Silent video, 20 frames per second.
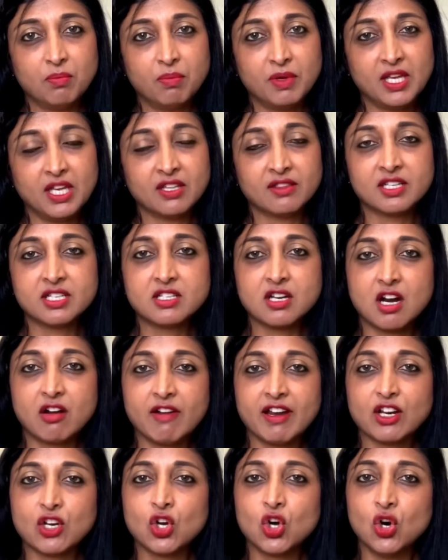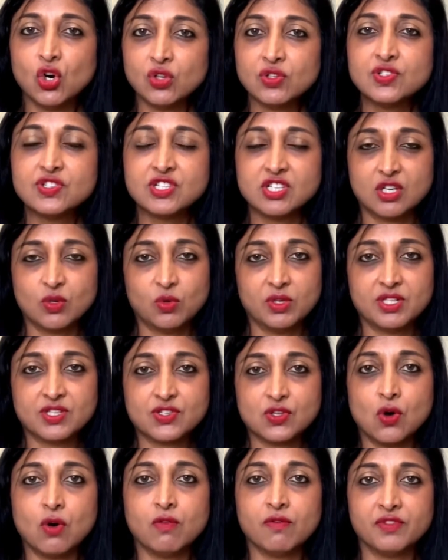being the direct consequence
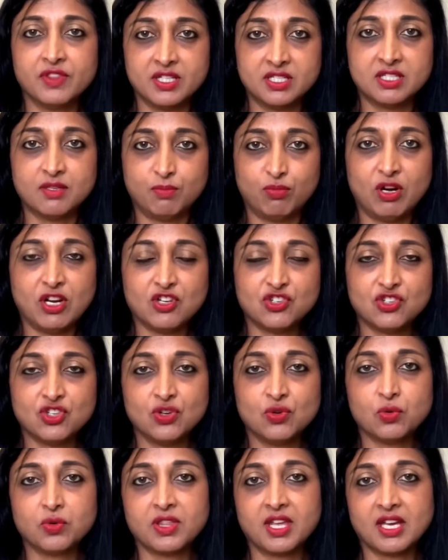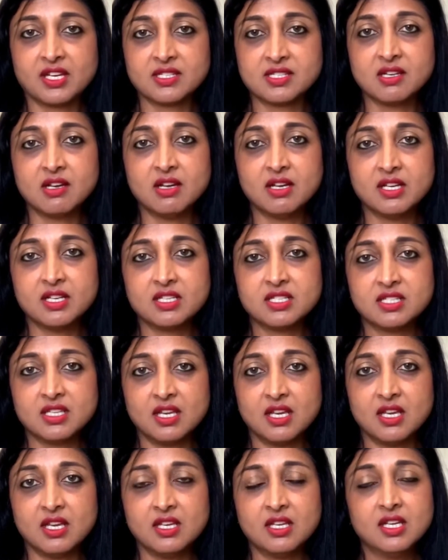of the depression or the
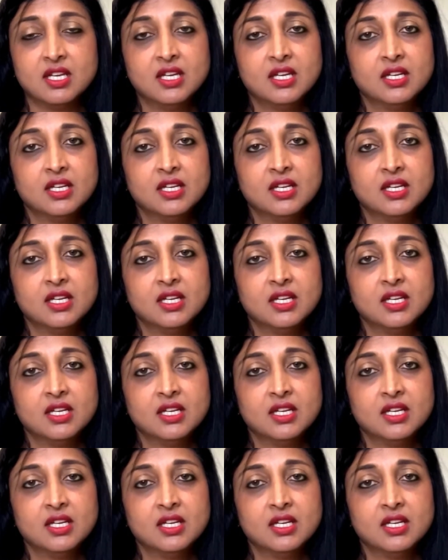anxiety,